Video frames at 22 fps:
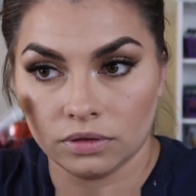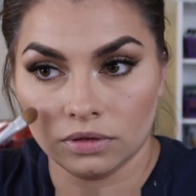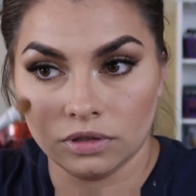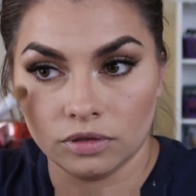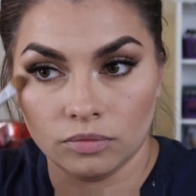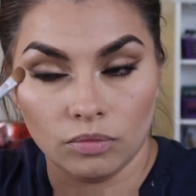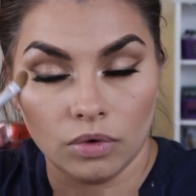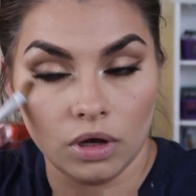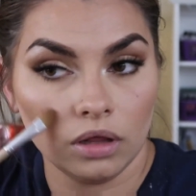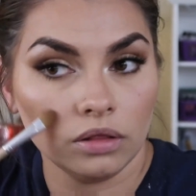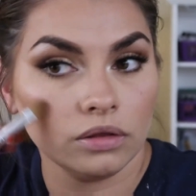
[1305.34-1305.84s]

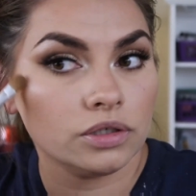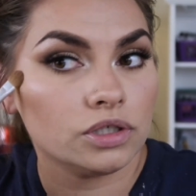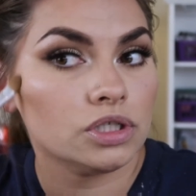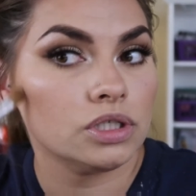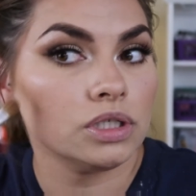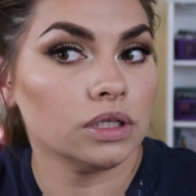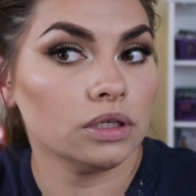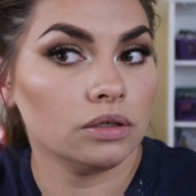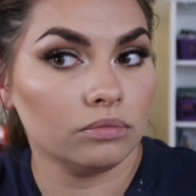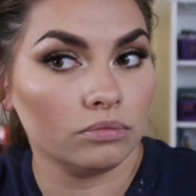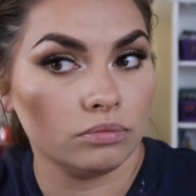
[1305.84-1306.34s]

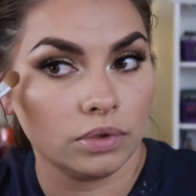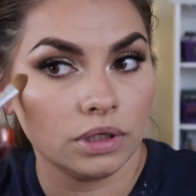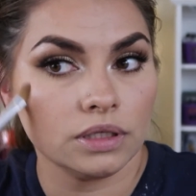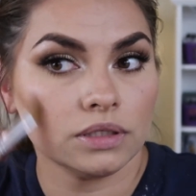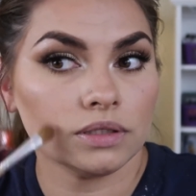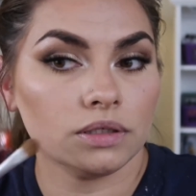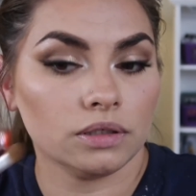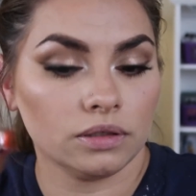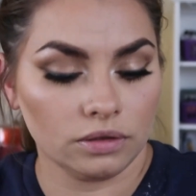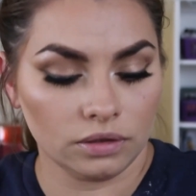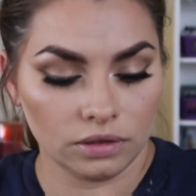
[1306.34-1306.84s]
demolished it
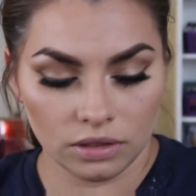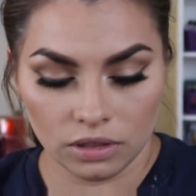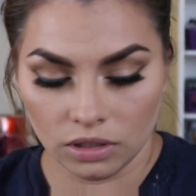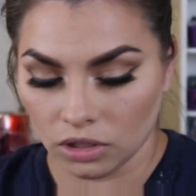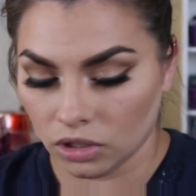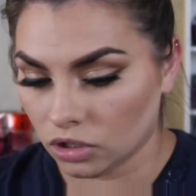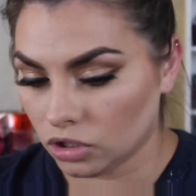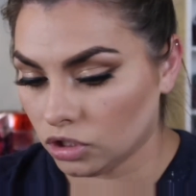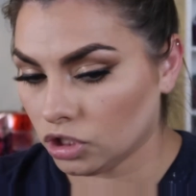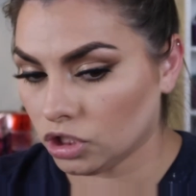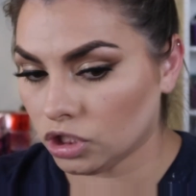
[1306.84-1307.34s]
basically.
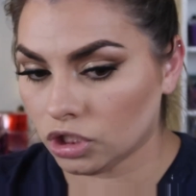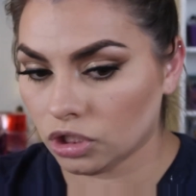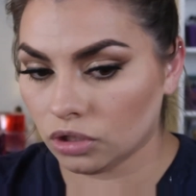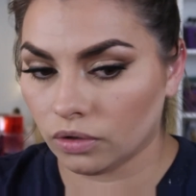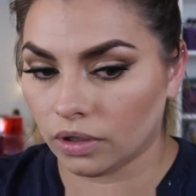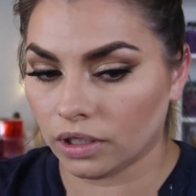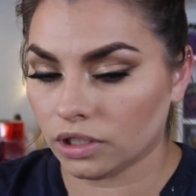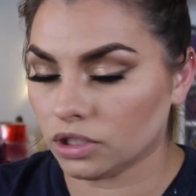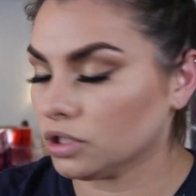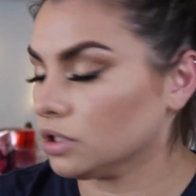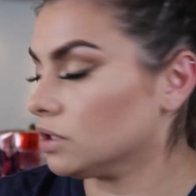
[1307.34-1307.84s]

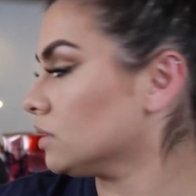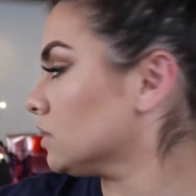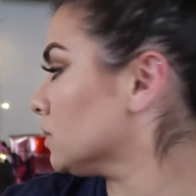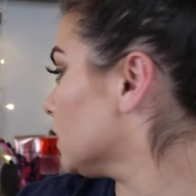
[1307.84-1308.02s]
Shoot, I should